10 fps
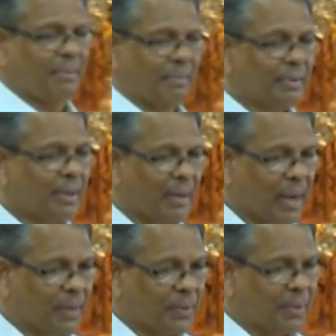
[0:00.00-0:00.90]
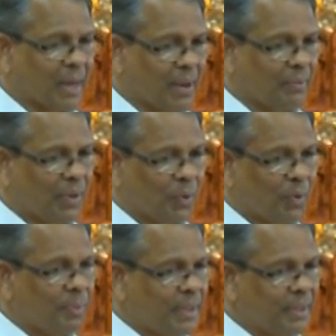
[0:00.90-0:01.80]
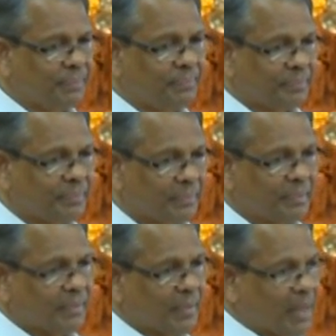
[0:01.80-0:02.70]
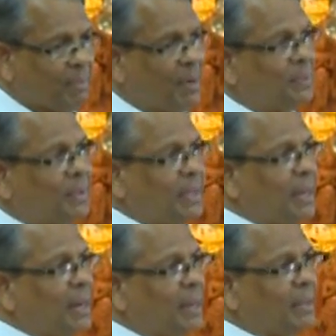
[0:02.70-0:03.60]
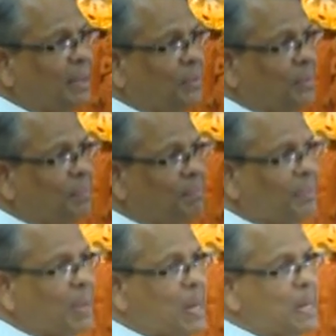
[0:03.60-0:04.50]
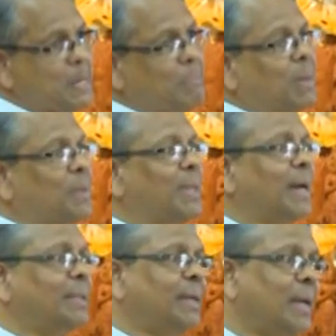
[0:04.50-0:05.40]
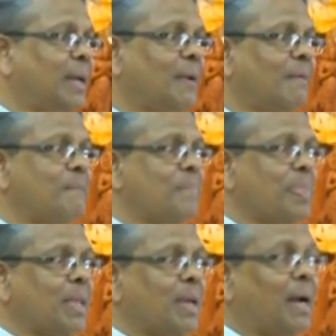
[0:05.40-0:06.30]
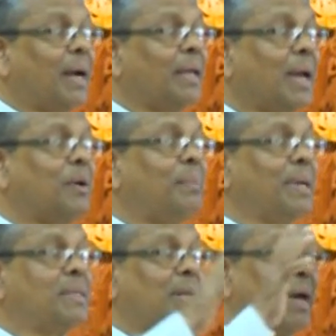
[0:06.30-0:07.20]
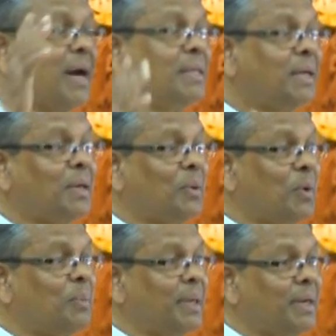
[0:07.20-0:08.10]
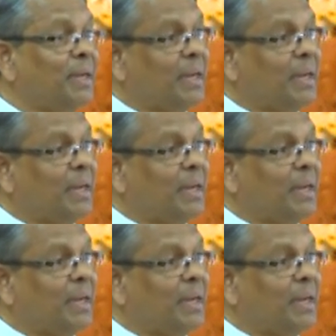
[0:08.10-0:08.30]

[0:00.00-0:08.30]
In a way, I don't have a lobha about the thing I give. But on the other hand, I have much larger